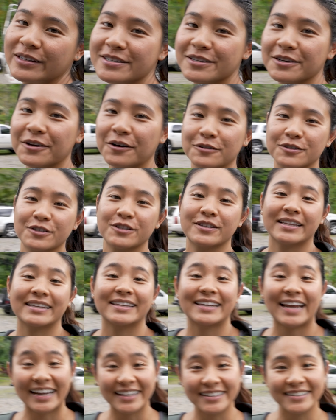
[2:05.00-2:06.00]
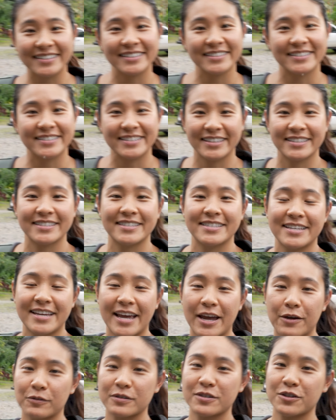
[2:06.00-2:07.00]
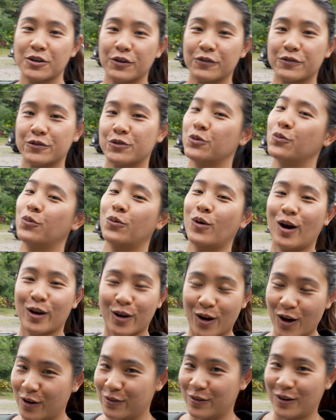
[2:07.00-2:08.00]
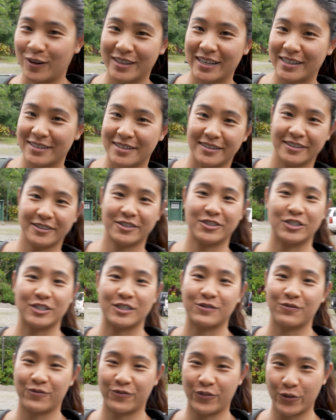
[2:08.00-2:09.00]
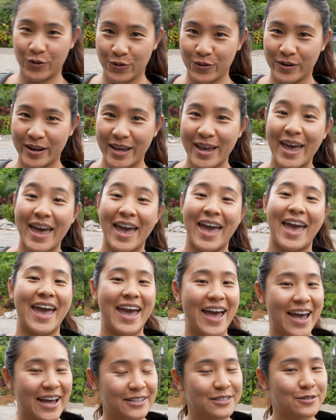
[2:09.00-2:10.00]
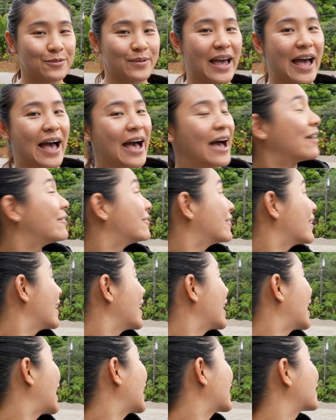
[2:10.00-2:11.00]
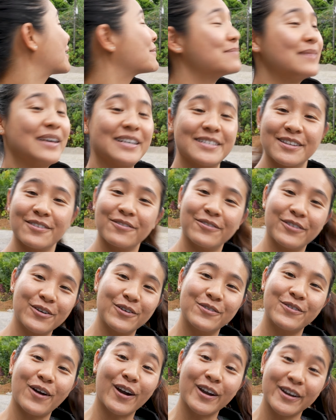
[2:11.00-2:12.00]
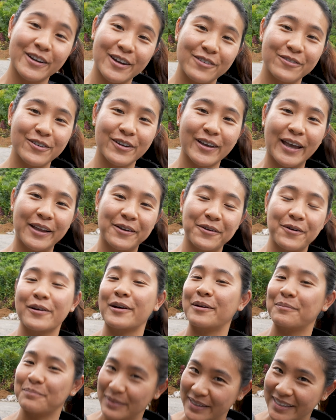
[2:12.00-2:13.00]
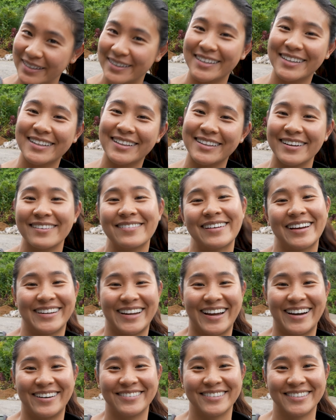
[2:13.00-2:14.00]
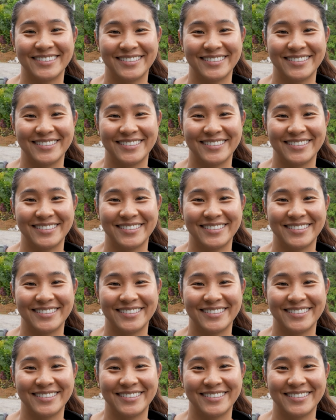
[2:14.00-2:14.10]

to go to the 1968 Reserve to walk off all that delicious food. And we have an amazing view of Arenal Volcano, completely clear right now.